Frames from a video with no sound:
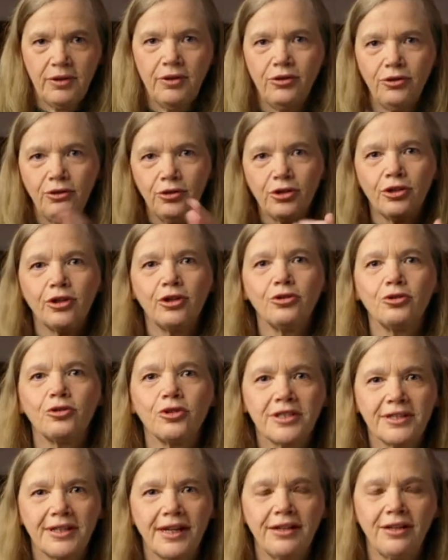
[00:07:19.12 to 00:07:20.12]
You go do a
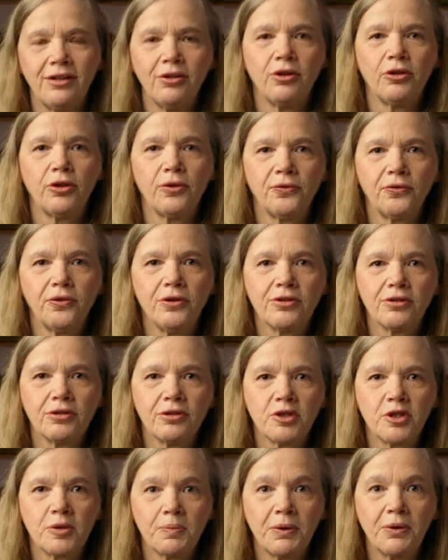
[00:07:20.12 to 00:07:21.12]
study on the fruits of
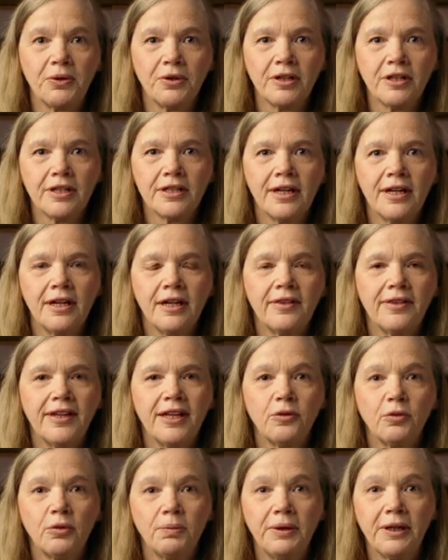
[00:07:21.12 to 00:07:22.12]
the Spirit,
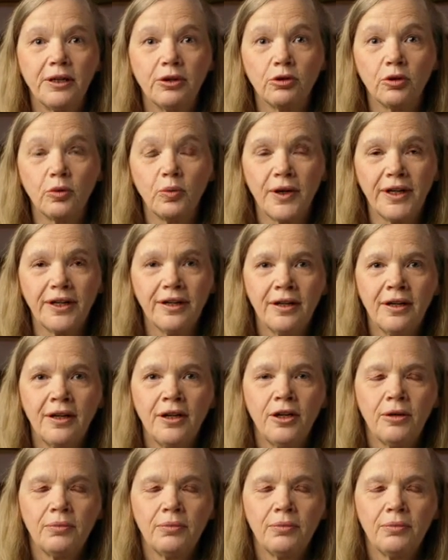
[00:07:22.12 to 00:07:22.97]
that would be a good one,